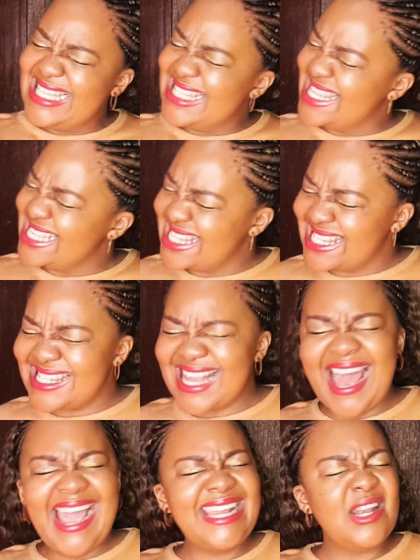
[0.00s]
the
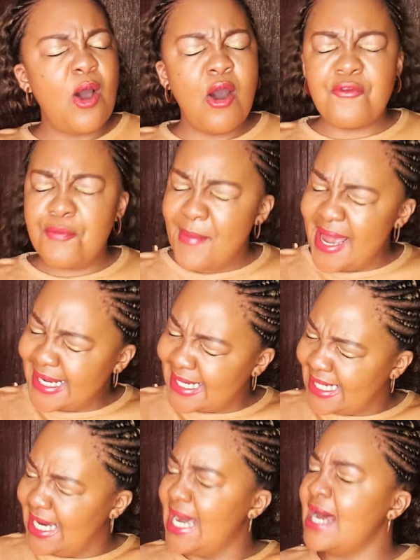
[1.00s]
sign of my
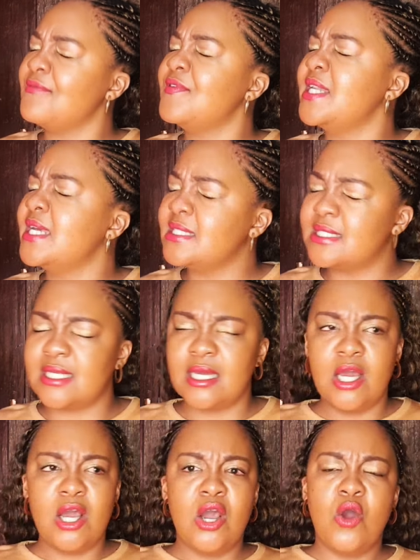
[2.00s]
covenant
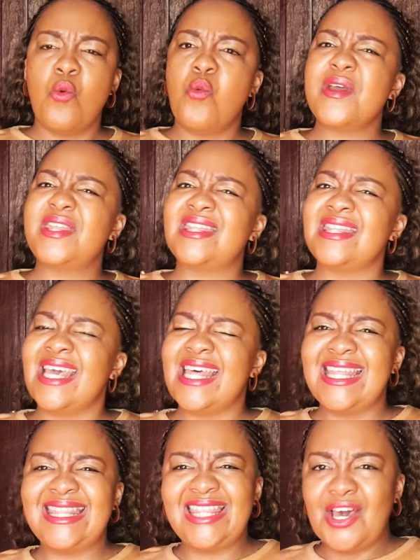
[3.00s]
with
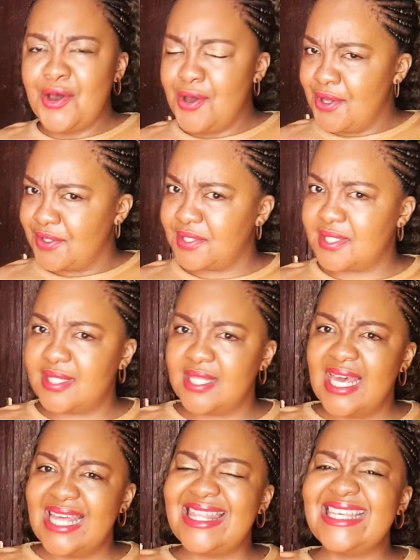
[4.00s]
the earth.
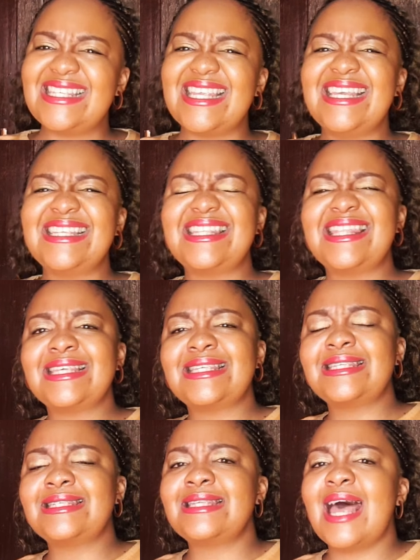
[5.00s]
This is the
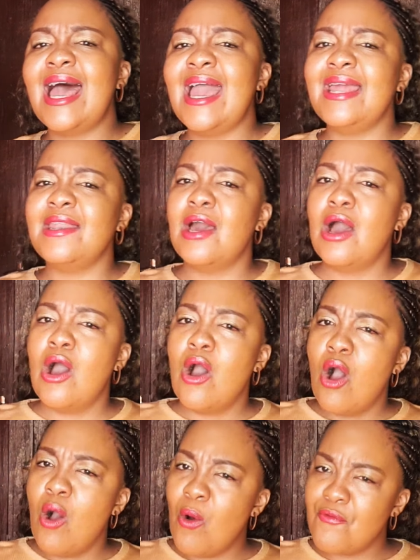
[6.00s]
sign
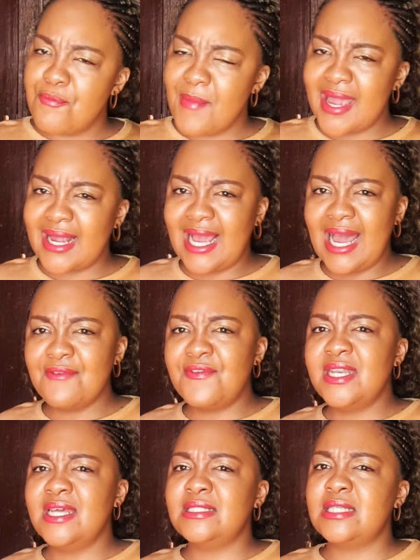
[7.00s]
of my
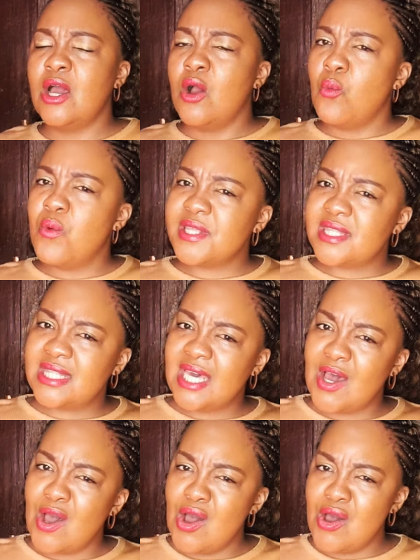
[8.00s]
covenant with the
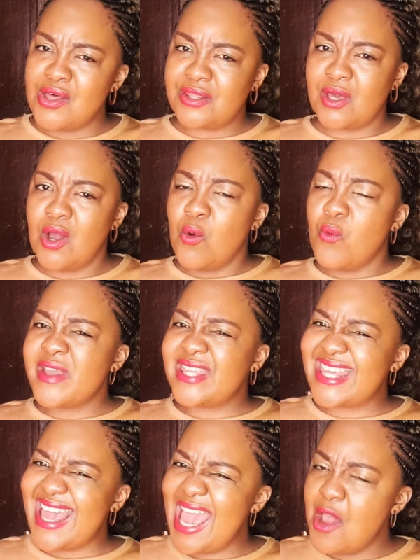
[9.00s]
earth,
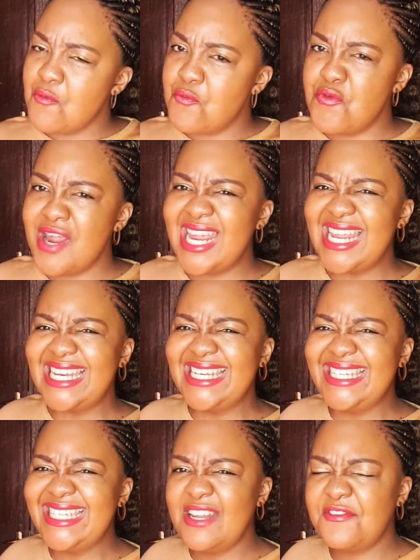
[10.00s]
with every
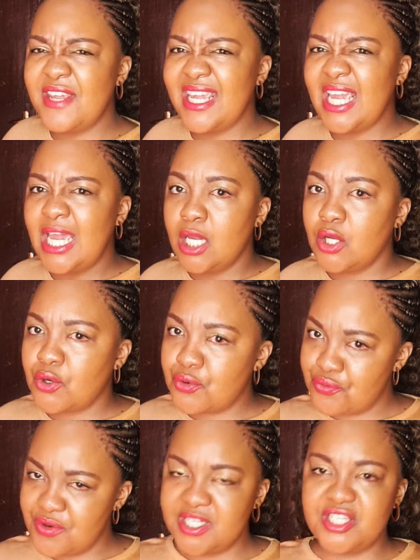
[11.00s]
living
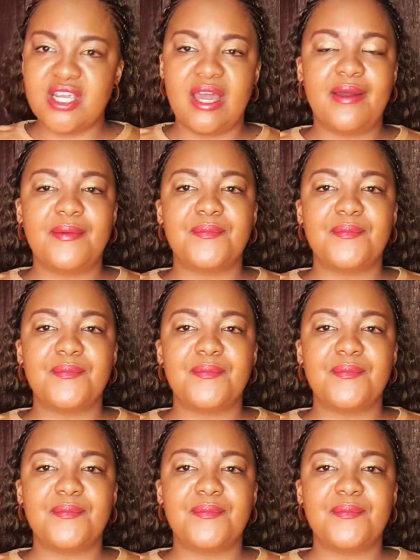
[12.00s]
creature.